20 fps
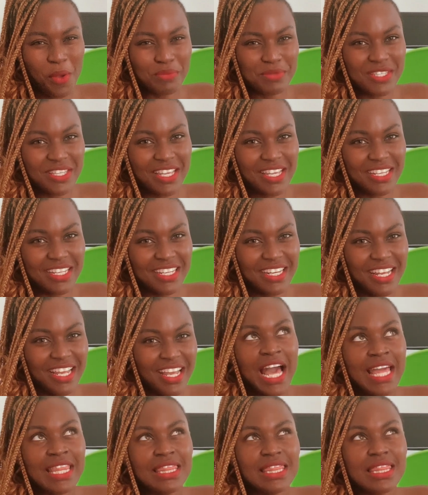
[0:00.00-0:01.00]
I'm saying?
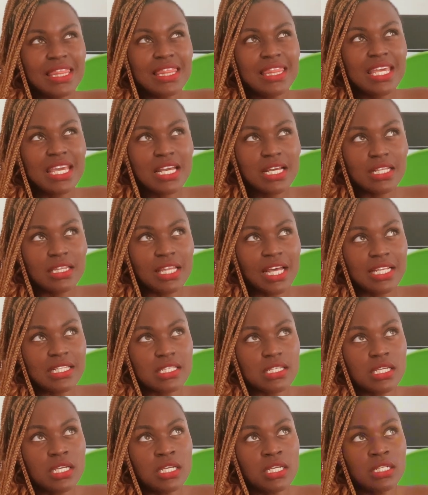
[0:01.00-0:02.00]
I think
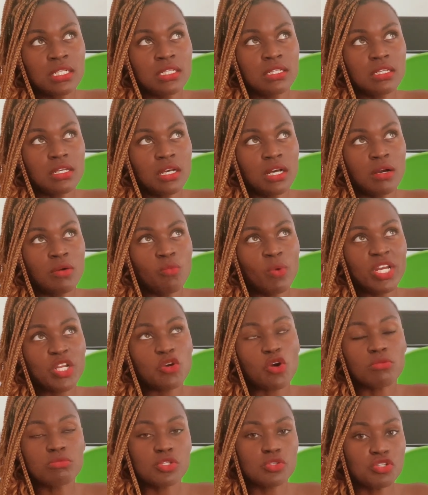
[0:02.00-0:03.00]
that in when
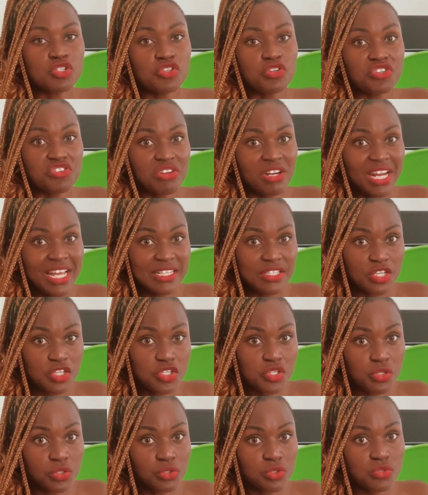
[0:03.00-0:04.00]
it comes to
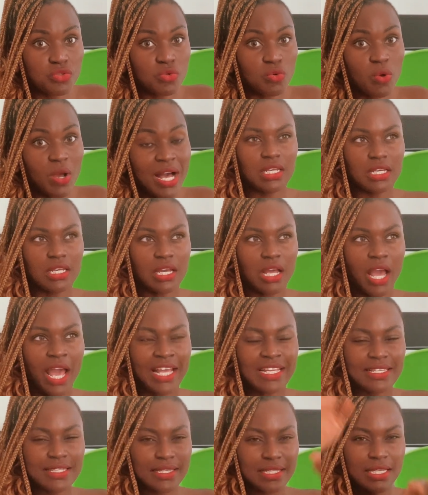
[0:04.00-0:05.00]
industrialization too,
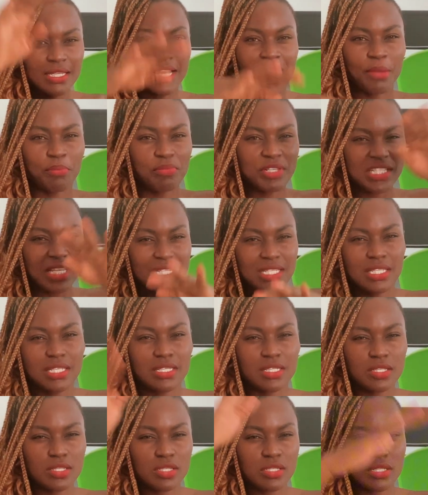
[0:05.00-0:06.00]
I see like
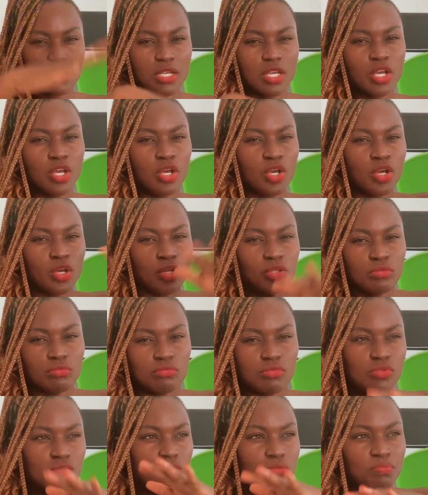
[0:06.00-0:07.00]
businesses
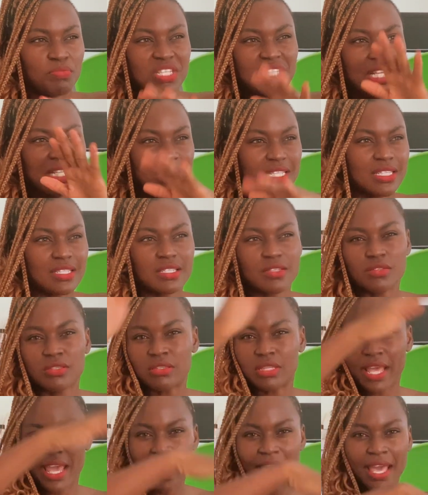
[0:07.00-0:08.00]

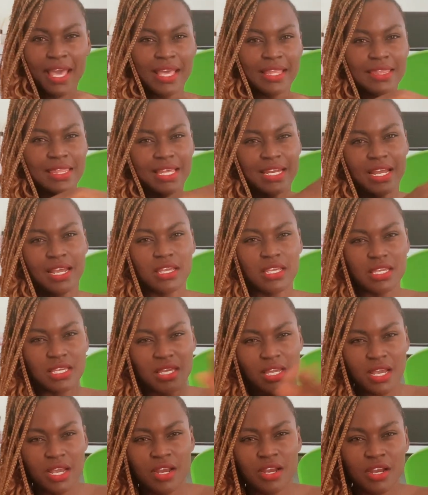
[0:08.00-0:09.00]
there that are
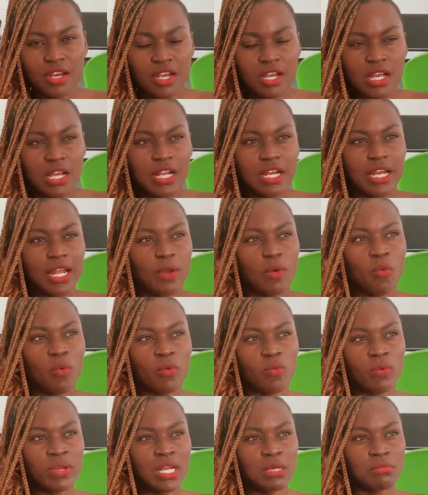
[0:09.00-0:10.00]
here. Like
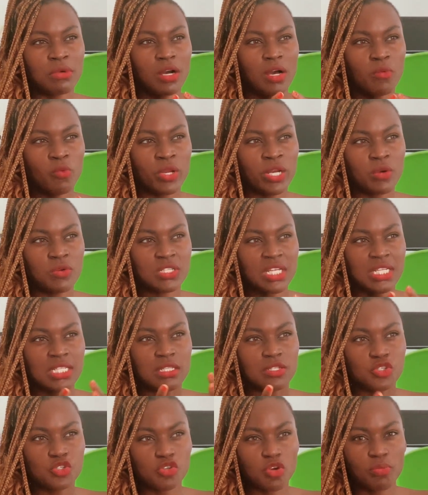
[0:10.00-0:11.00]
when I was at
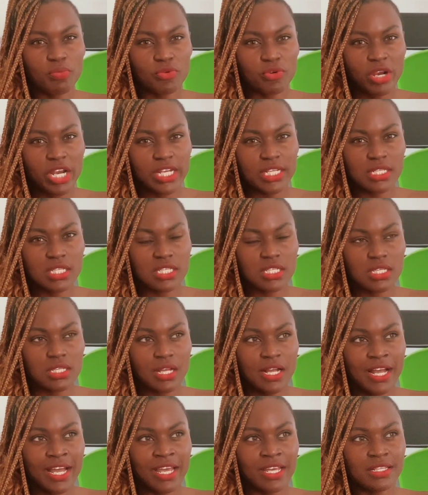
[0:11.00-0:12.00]
the ShopRite,
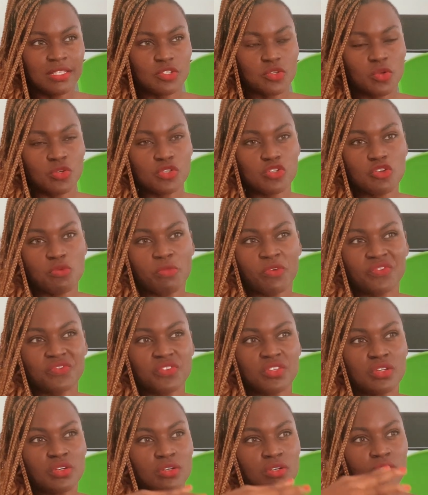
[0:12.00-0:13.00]
I saw some
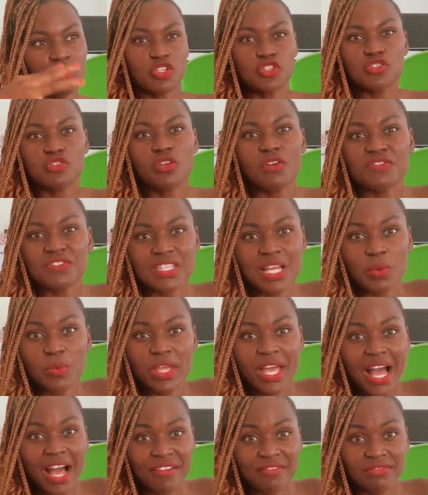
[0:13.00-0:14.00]
of the stuffs that we
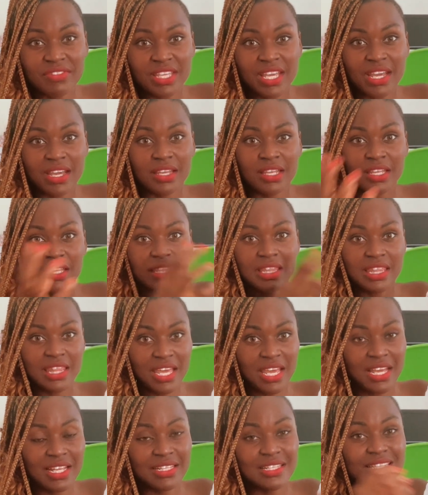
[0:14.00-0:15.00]
have here
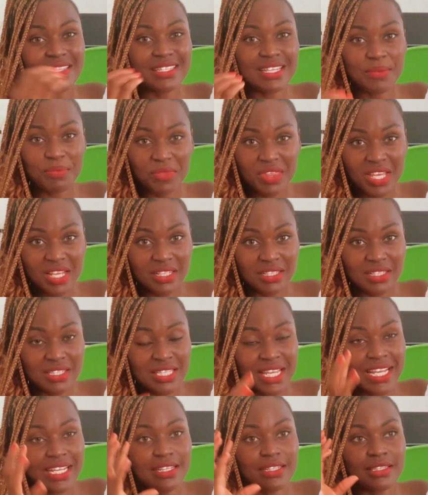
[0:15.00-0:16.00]
there, the same things,
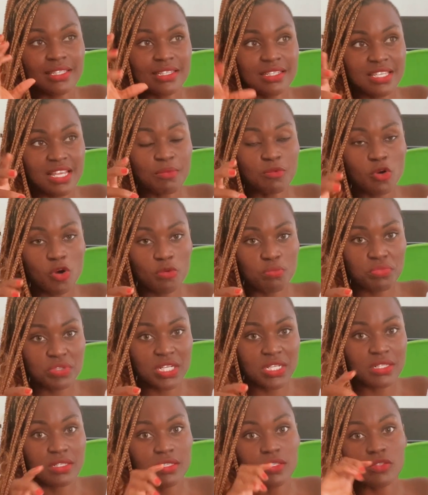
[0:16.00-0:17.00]
like the same
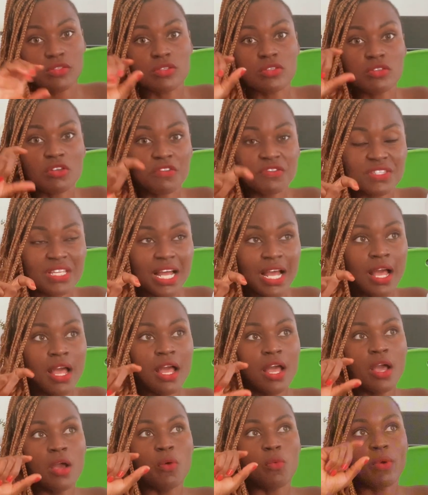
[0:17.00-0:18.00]
companies, stuffs that
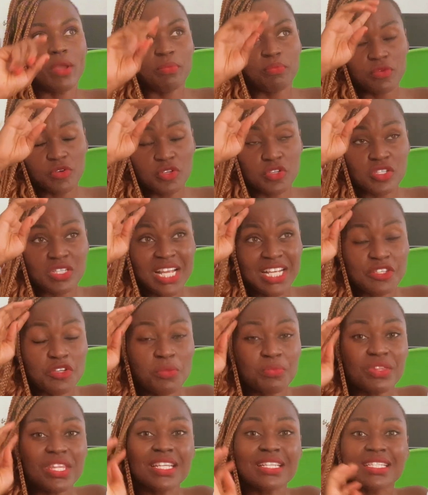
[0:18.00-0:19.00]
were produced. There are
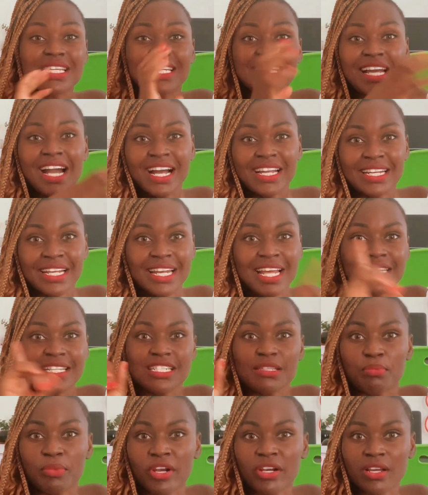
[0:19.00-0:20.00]
some things in Ghana, like
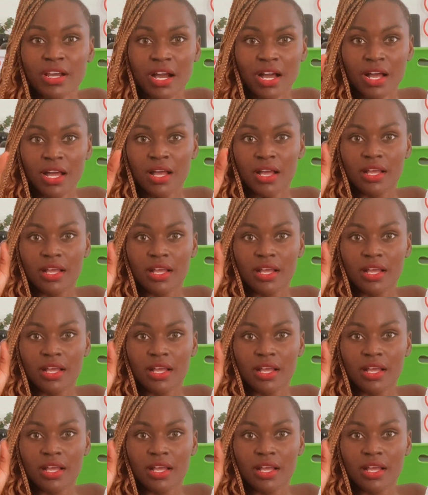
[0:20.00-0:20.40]
this burger,